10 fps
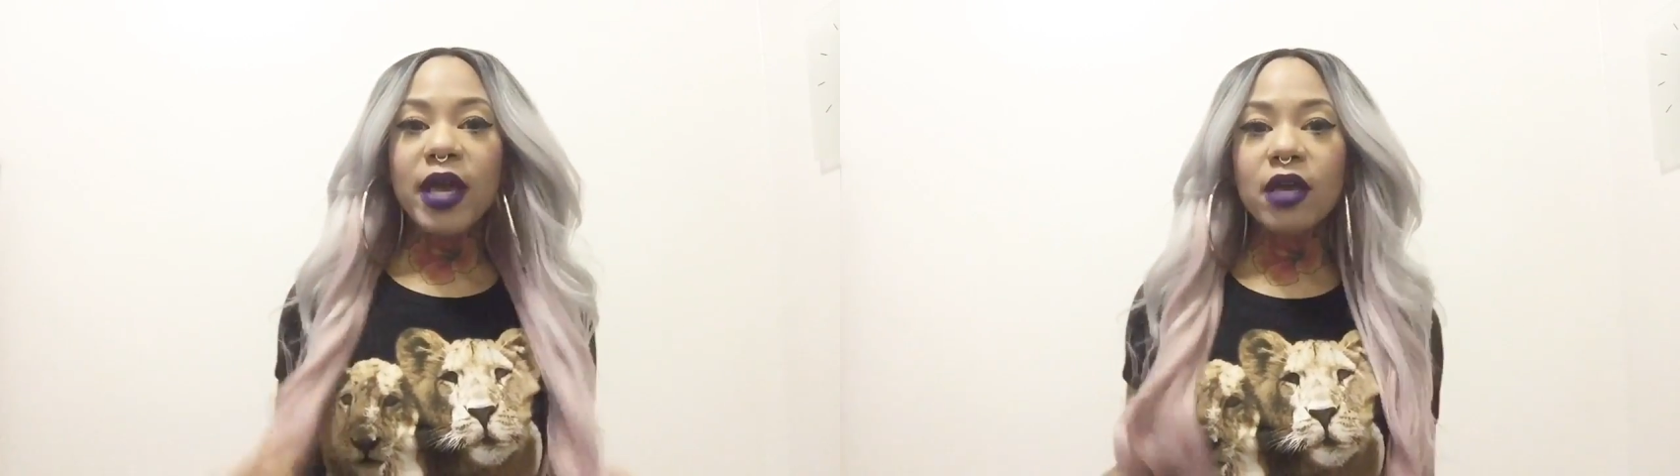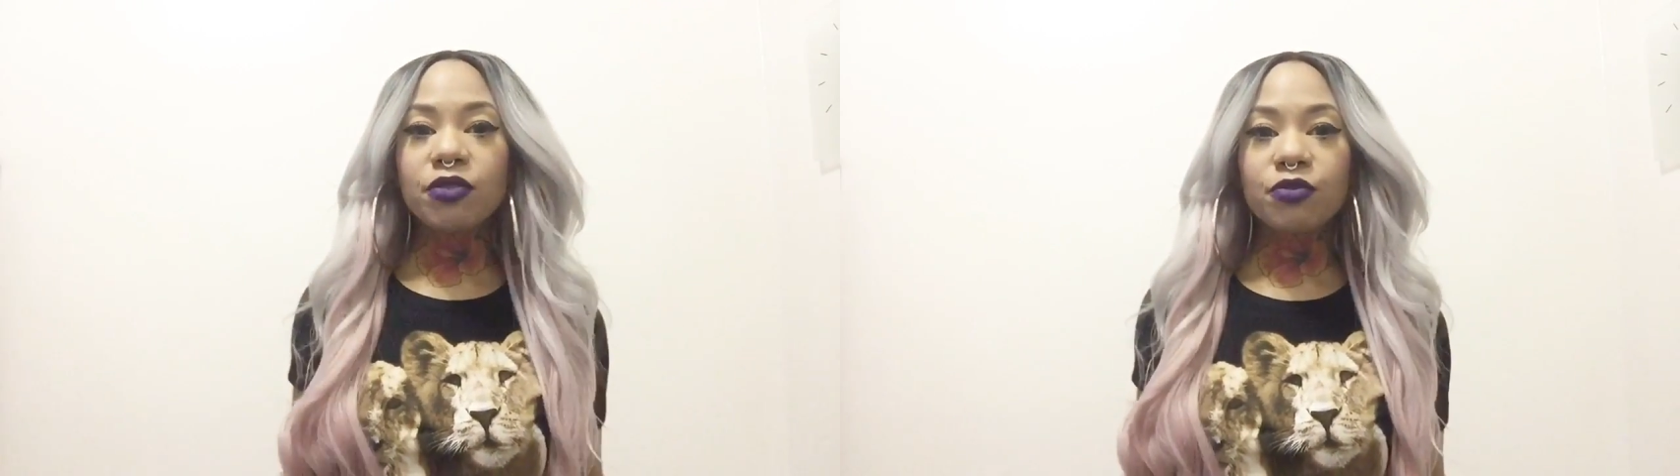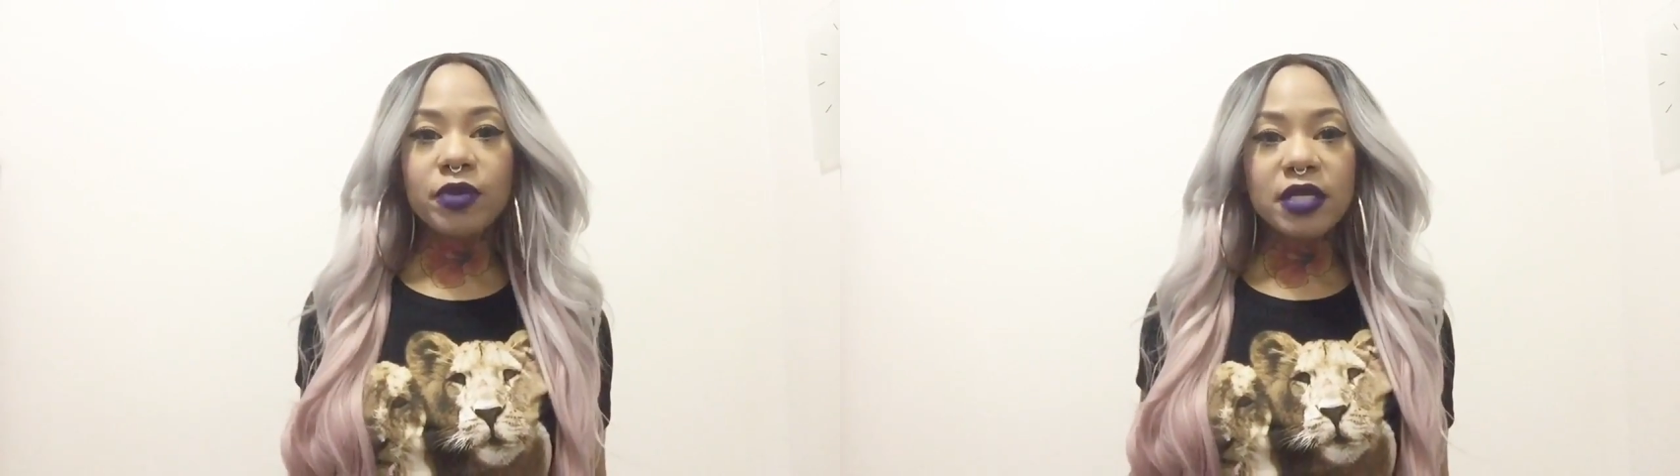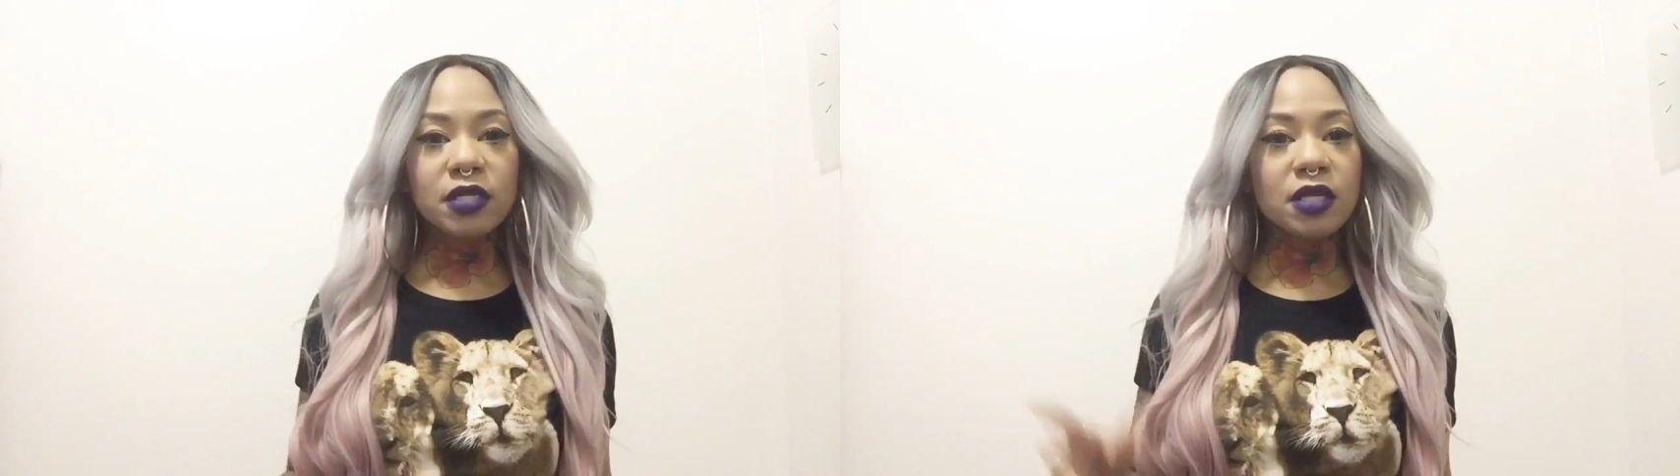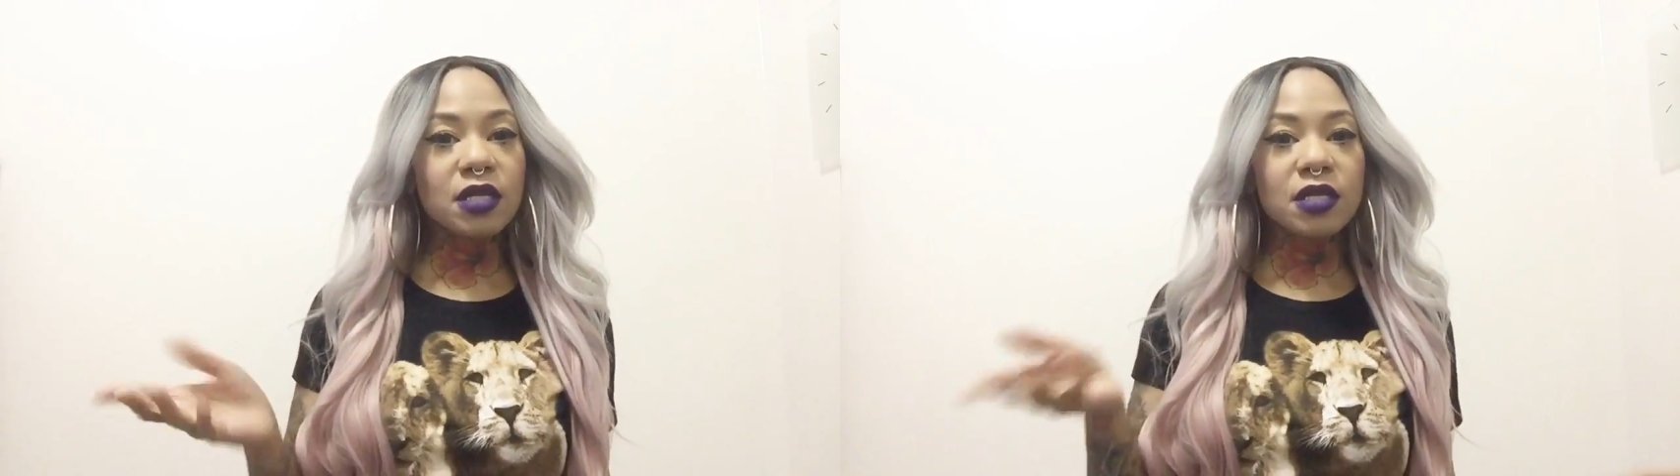a
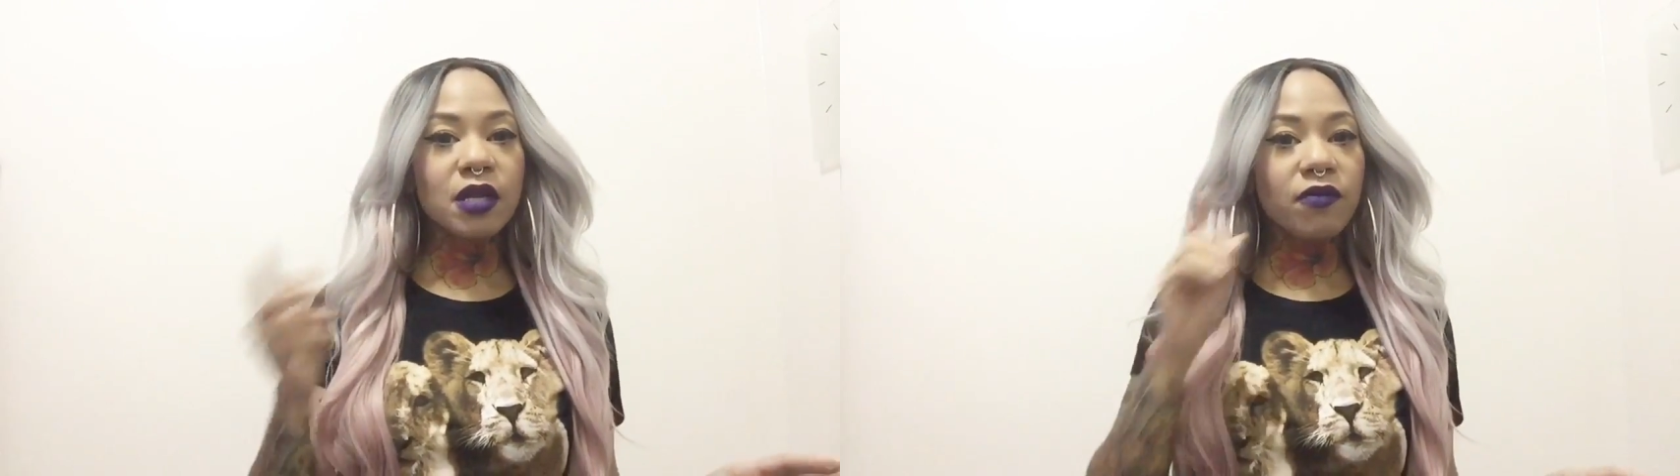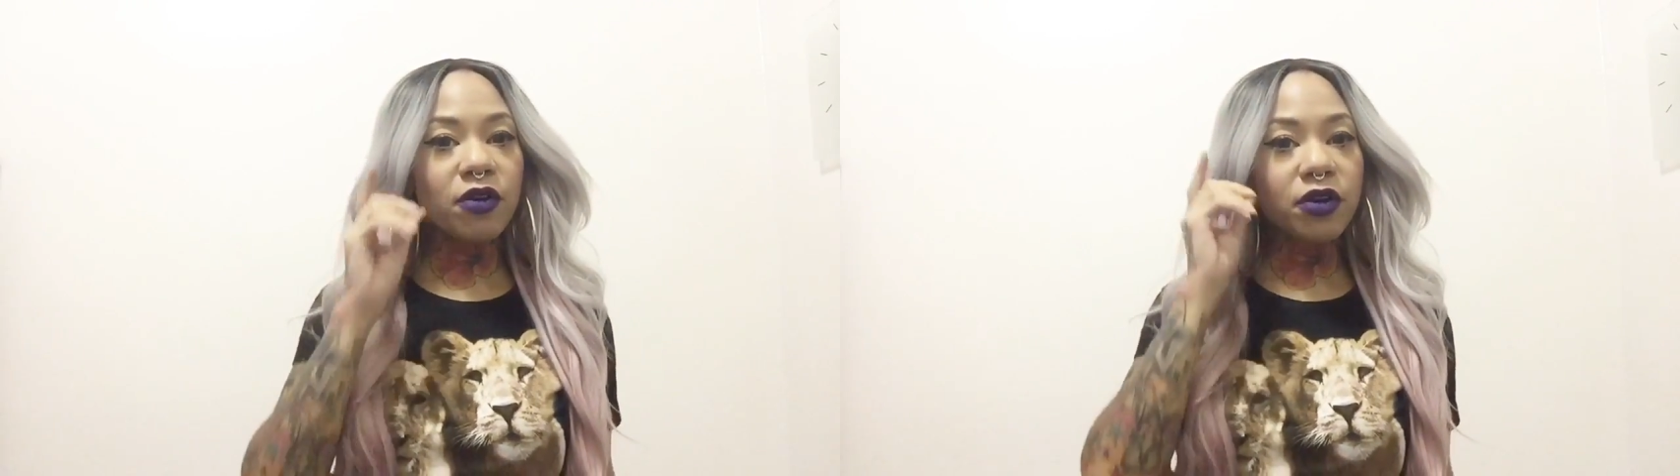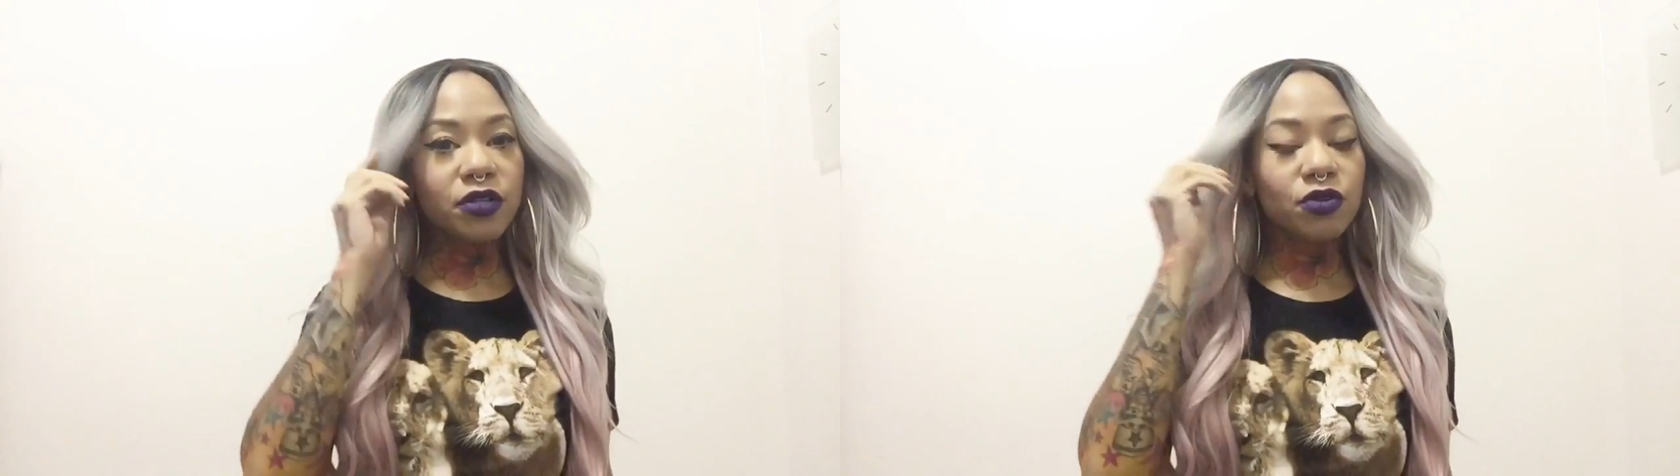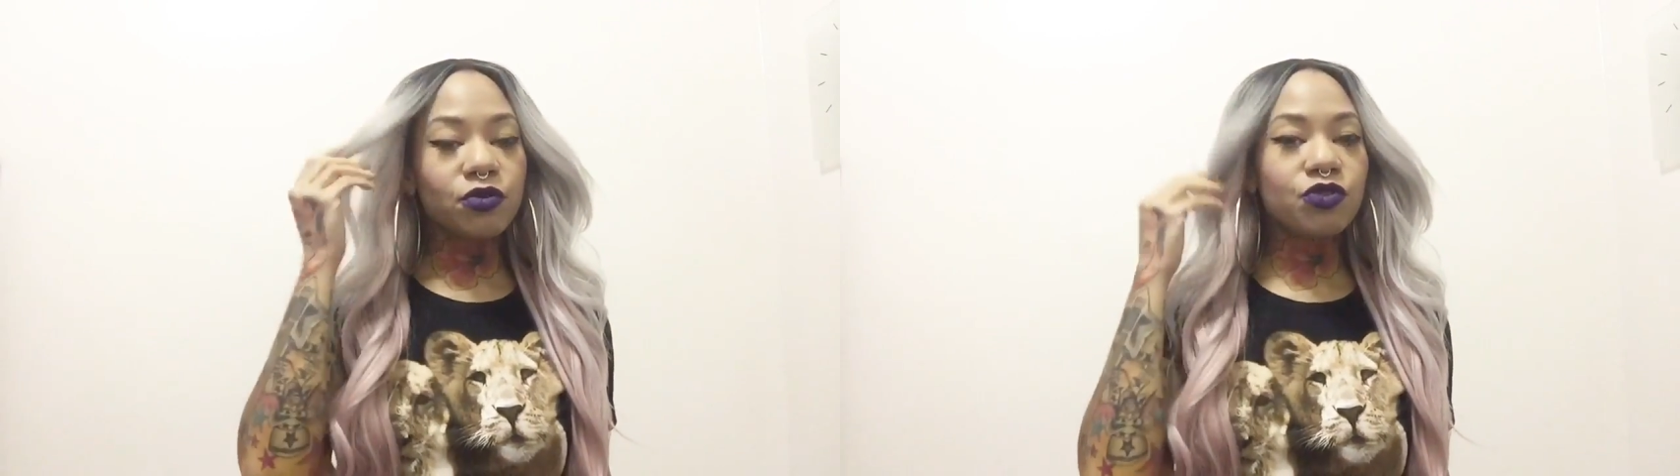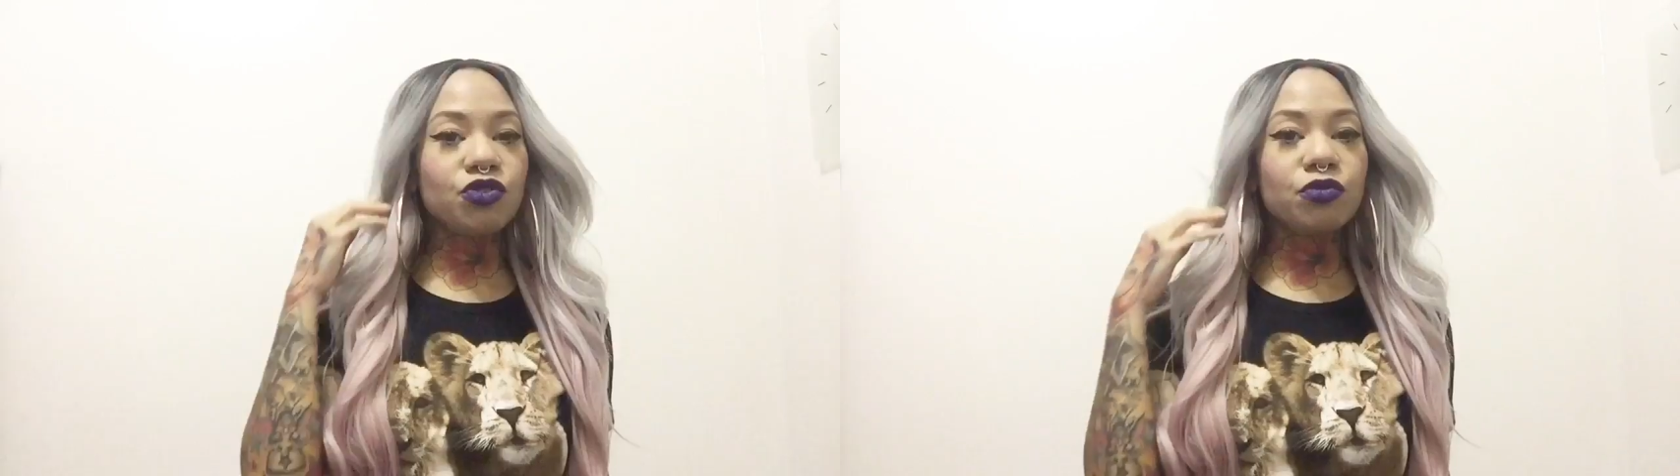360 because I've already
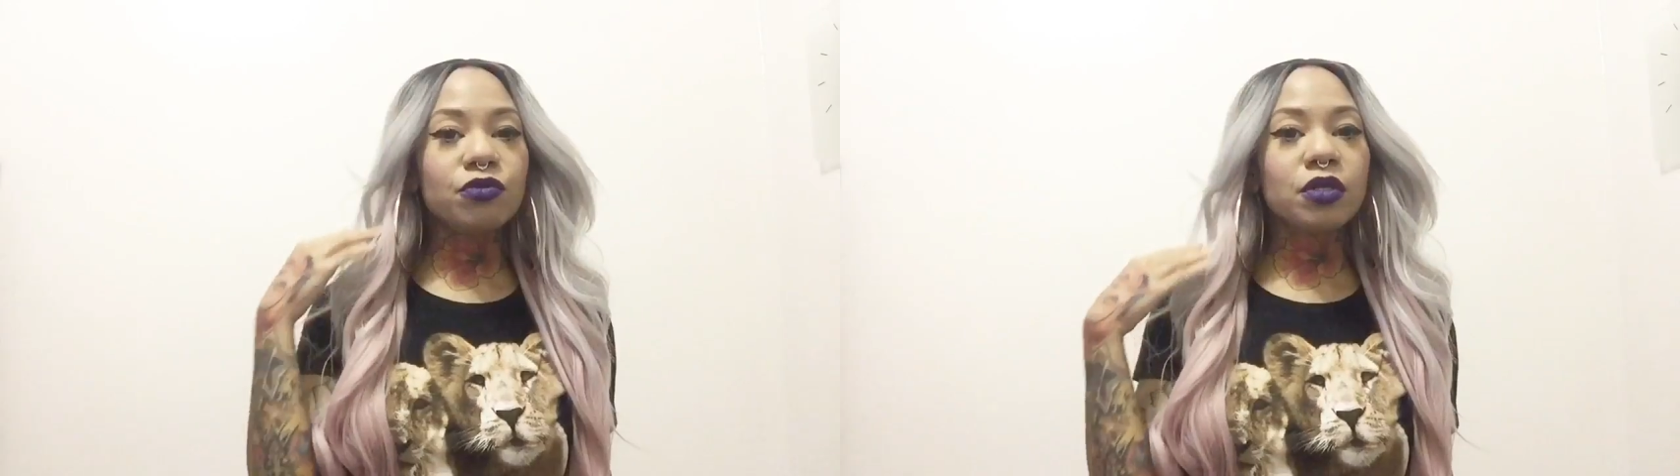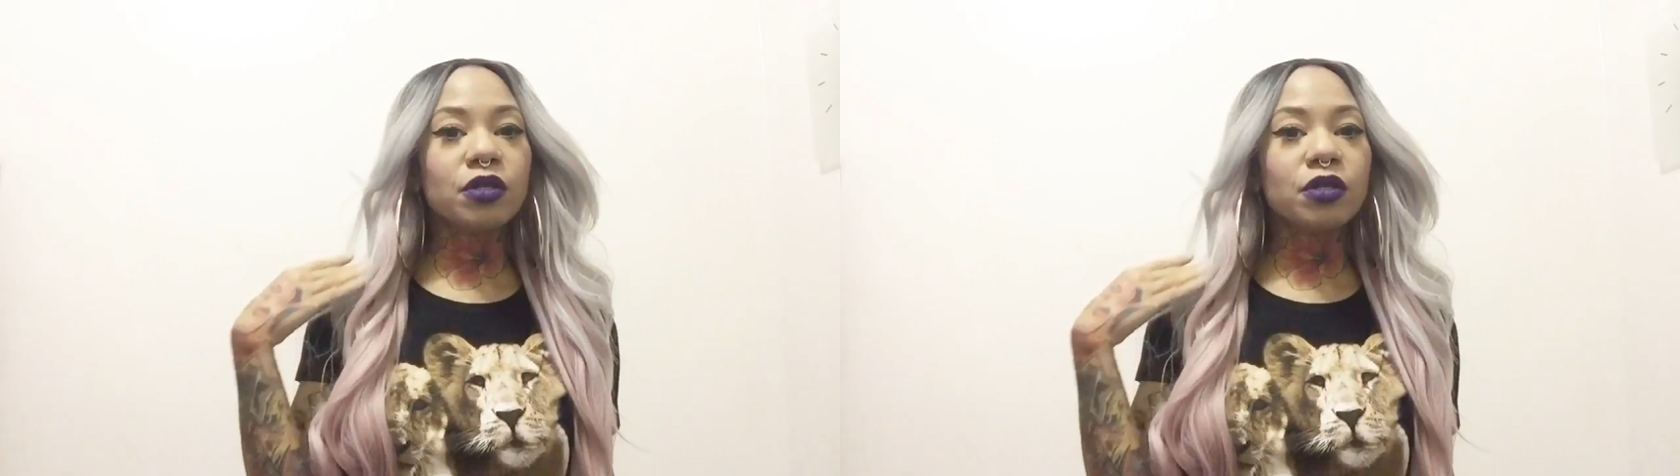told you,